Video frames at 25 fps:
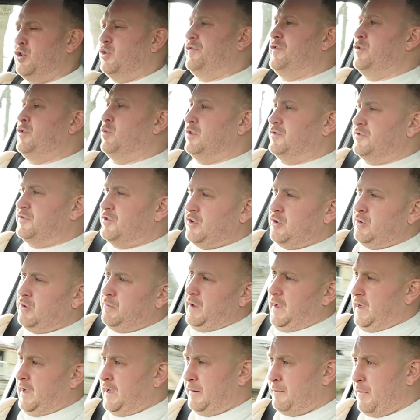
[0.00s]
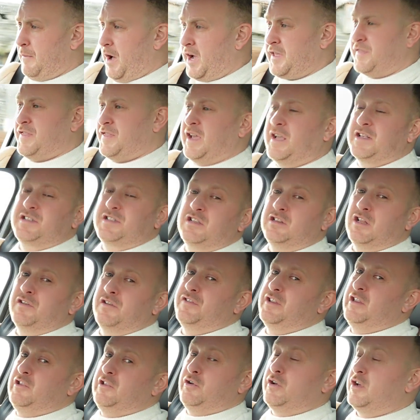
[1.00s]
if you want to. I think it's a
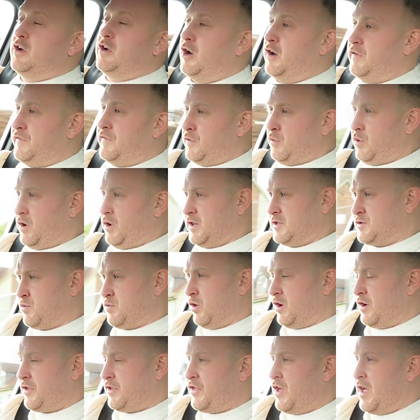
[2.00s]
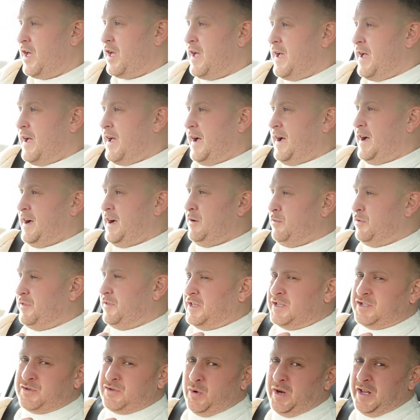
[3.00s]
lovely looking car for what it's worth. With
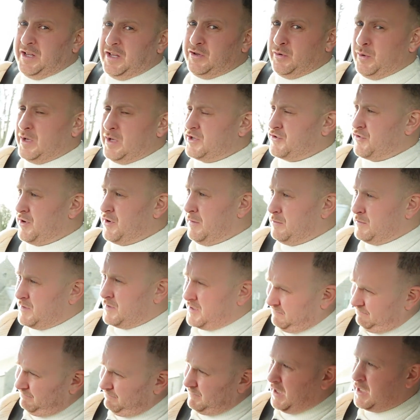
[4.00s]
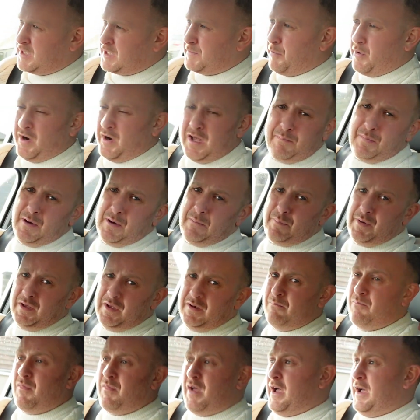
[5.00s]
these 22-inch rims, it's pretty
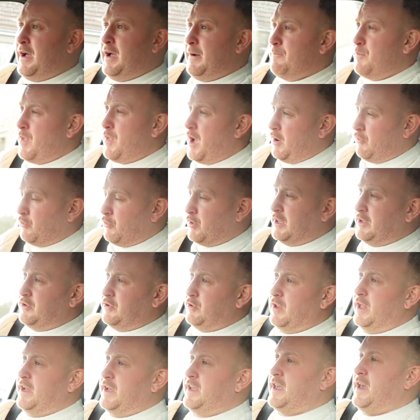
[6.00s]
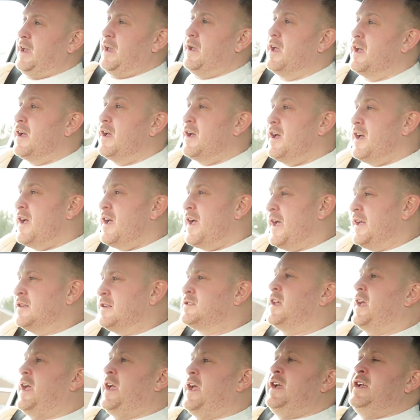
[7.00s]
pimping. I really do like it.
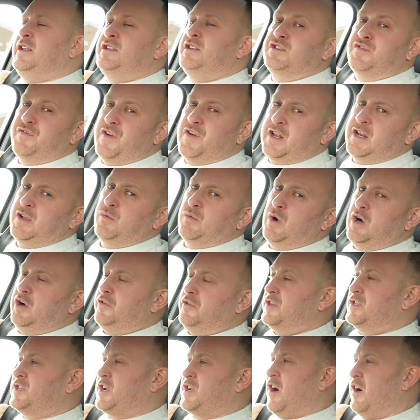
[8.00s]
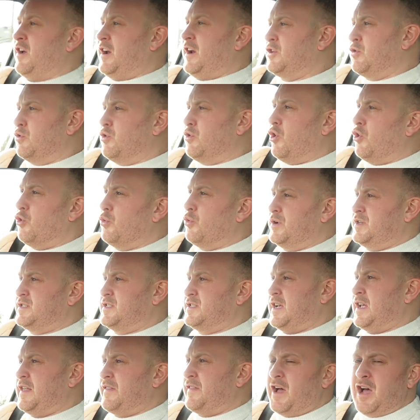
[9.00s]
It's aged very well, this car. I don't always
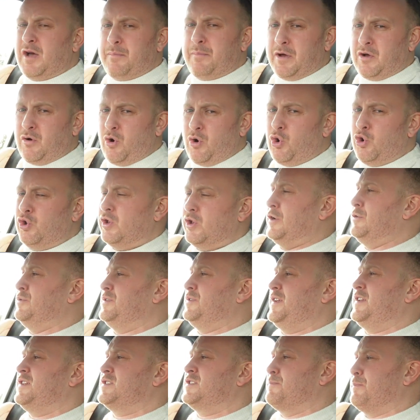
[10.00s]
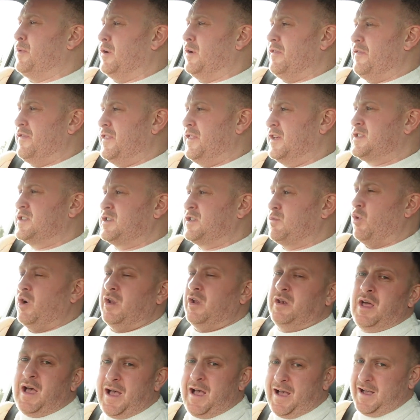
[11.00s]
say that about all Audis, but this
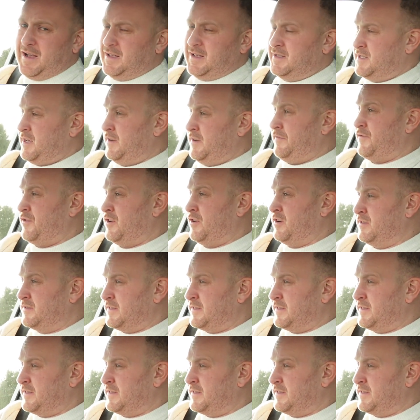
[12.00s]
one has. And for